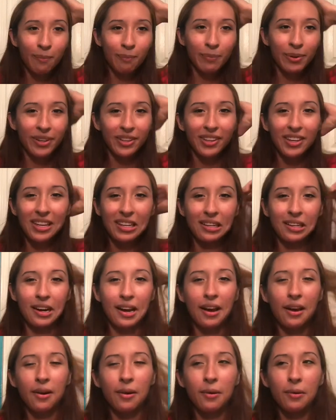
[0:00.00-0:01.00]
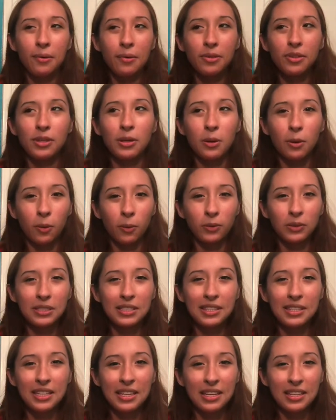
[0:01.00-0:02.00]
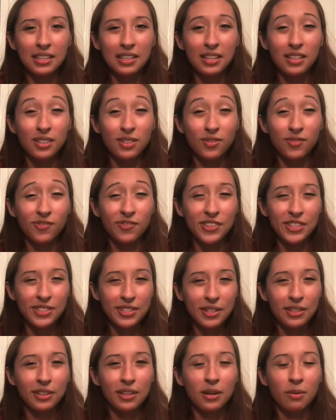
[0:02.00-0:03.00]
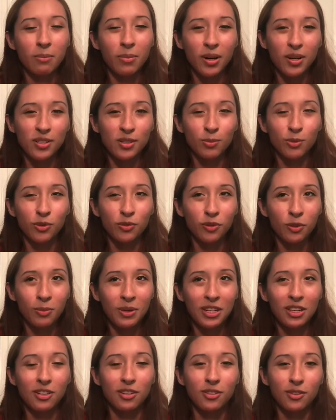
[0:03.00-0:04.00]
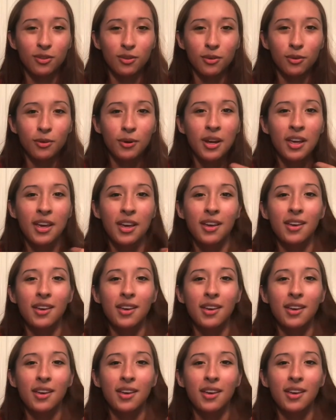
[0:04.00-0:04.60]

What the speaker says: But like now, the only thing that is physically impossible for me to do